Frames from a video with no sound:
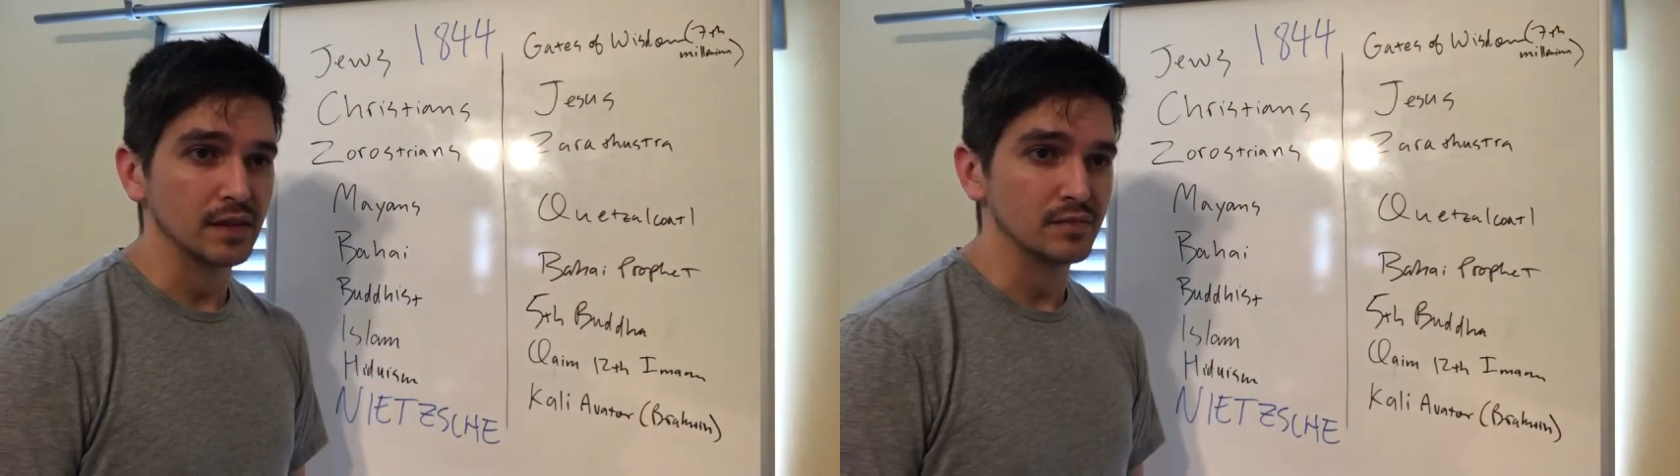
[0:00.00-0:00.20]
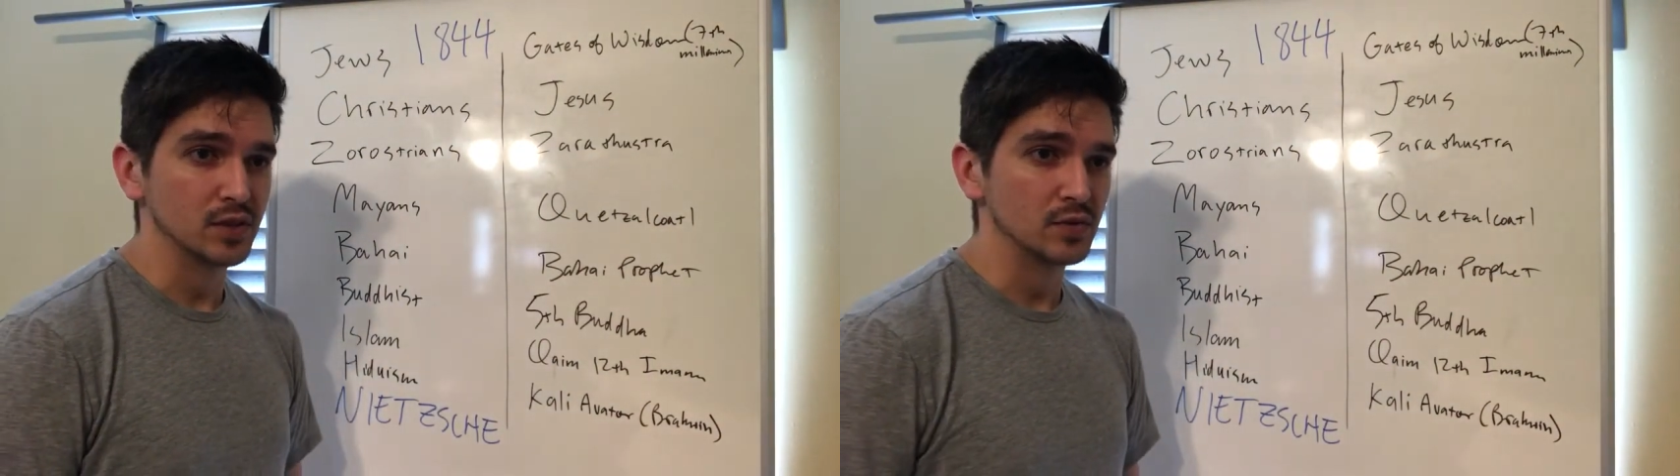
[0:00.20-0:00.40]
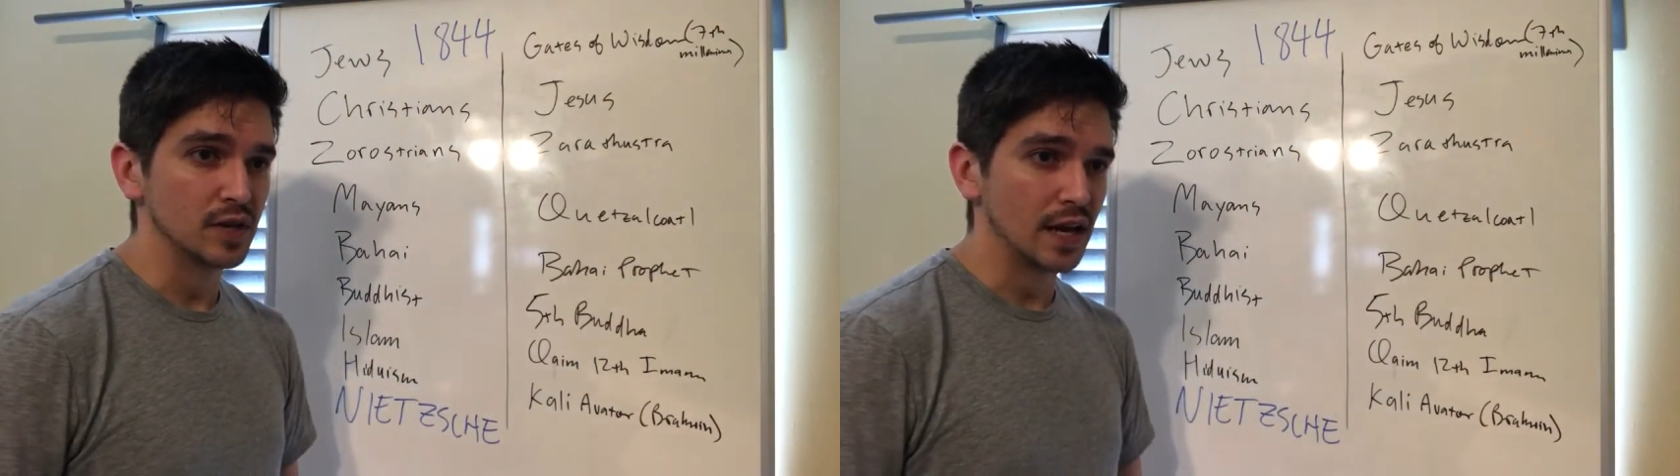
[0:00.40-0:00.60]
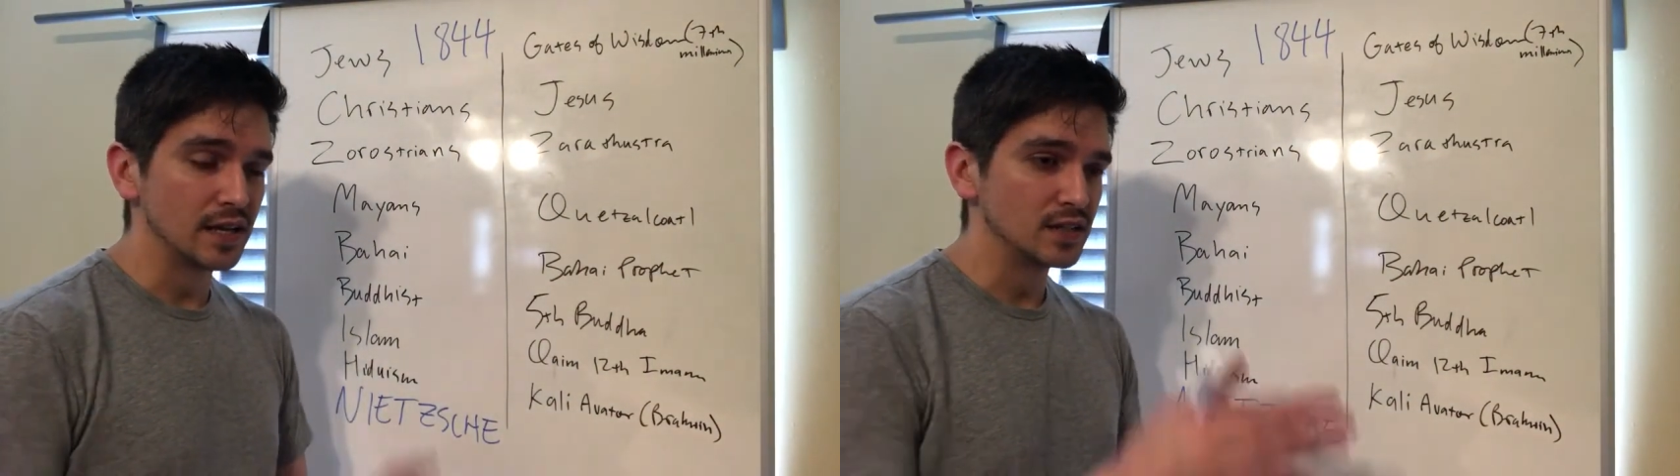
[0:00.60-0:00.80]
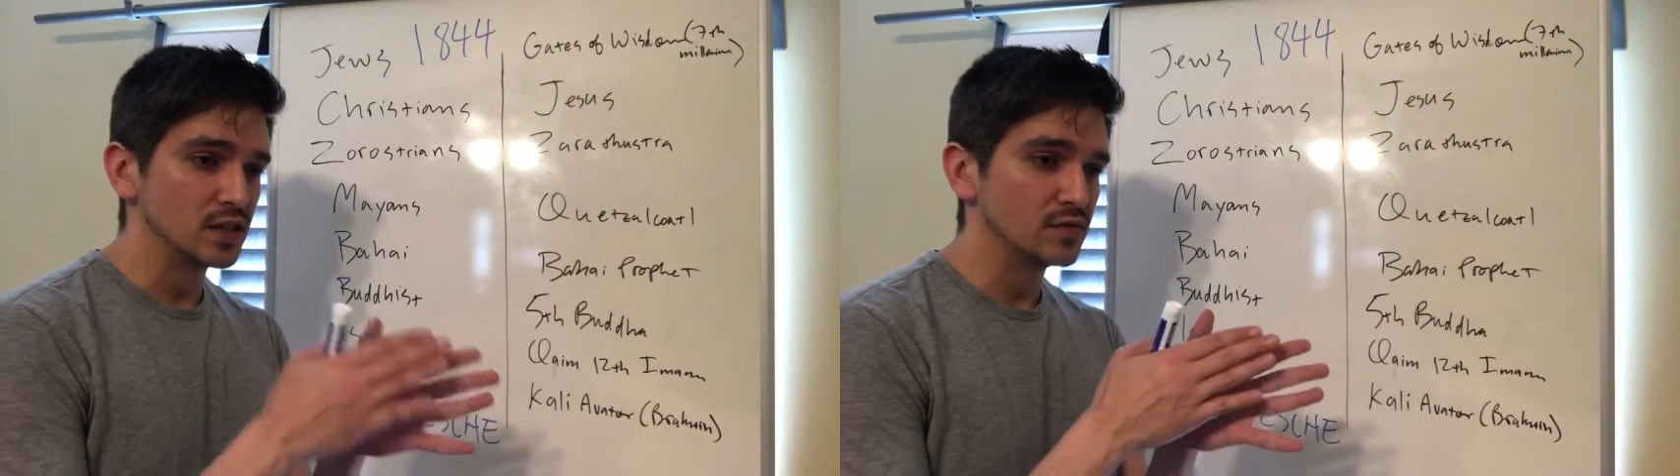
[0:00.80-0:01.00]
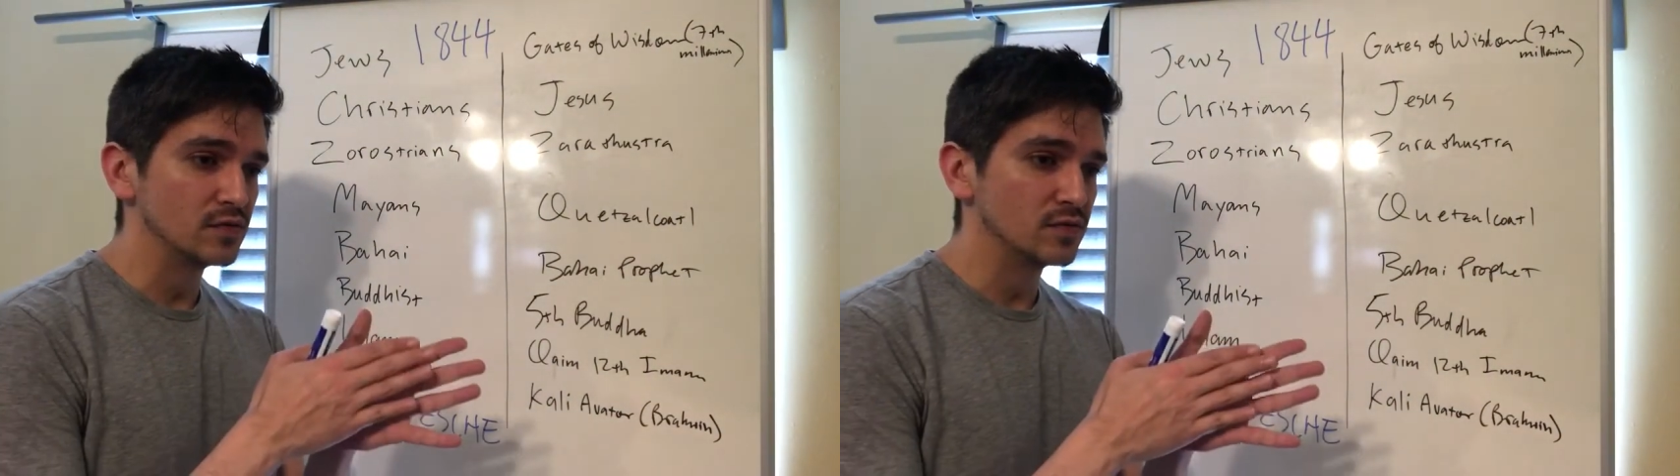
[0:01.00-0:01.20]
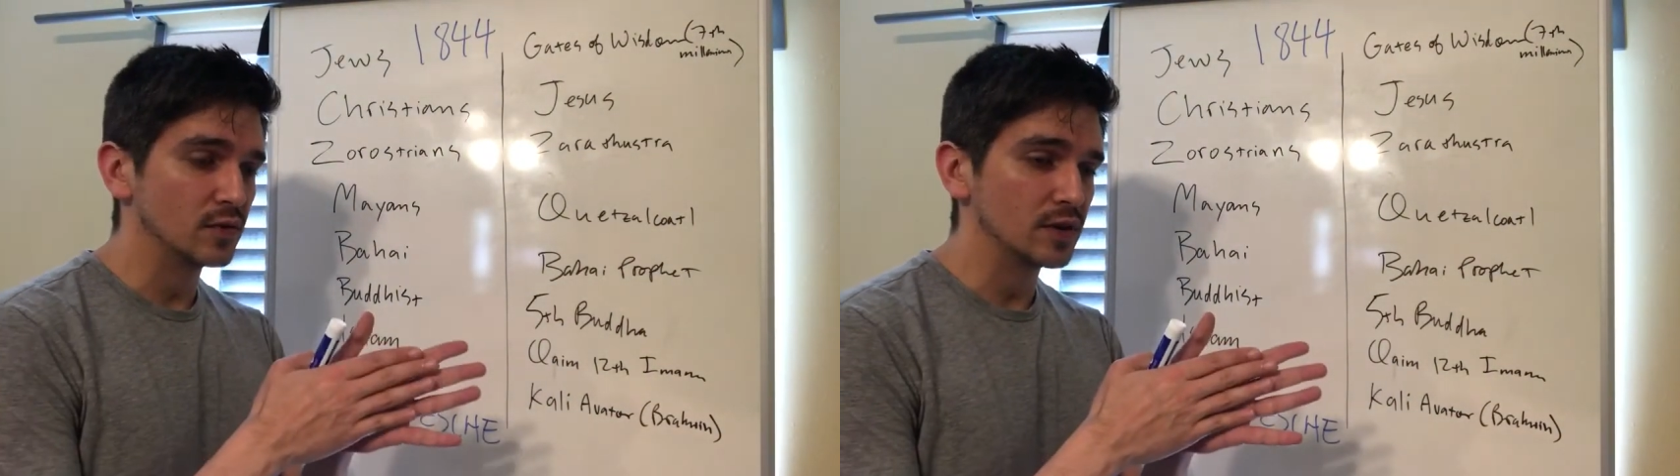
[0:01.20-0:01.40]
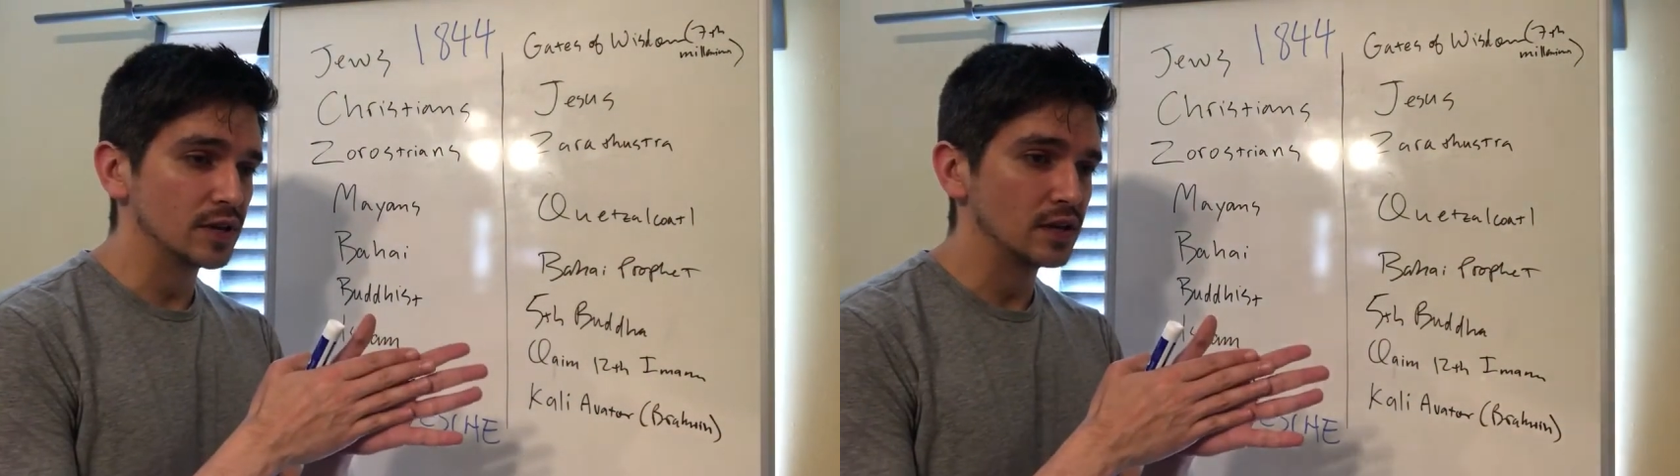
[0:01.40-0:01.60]
between
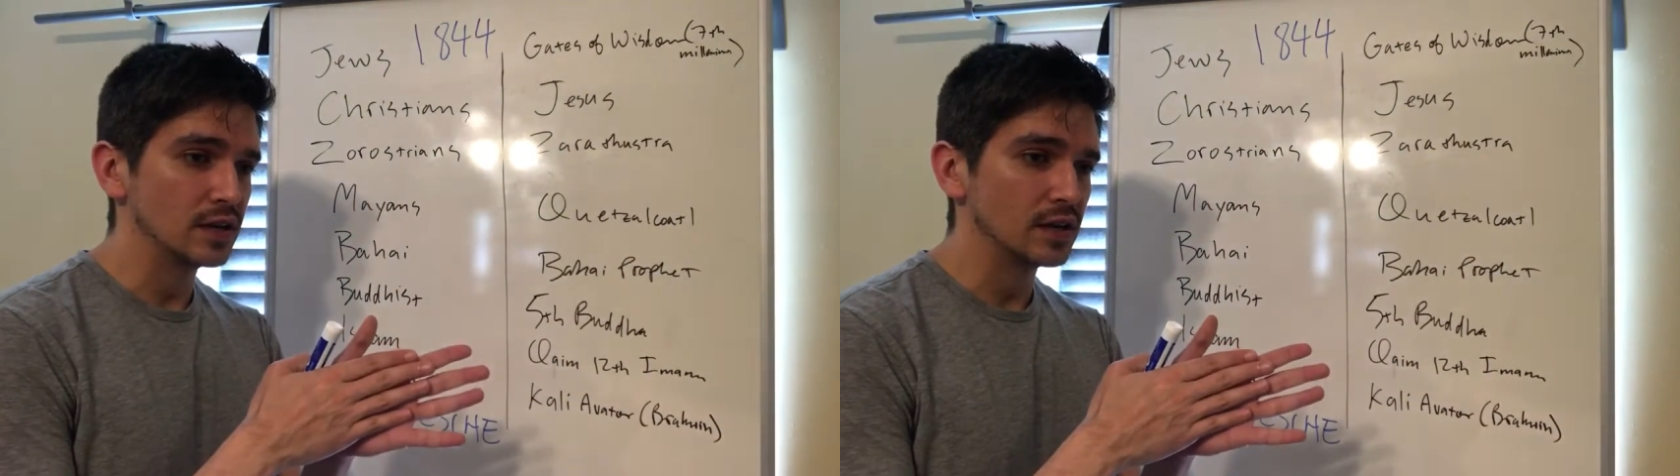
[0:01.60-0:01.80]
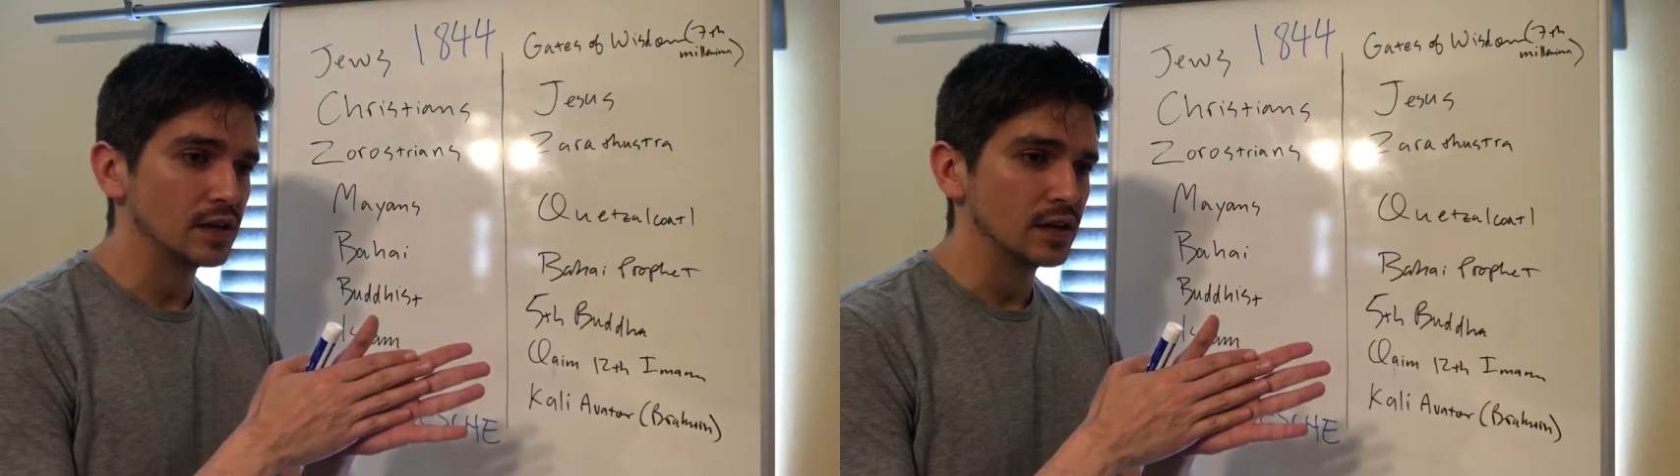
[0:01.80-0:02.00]
1840,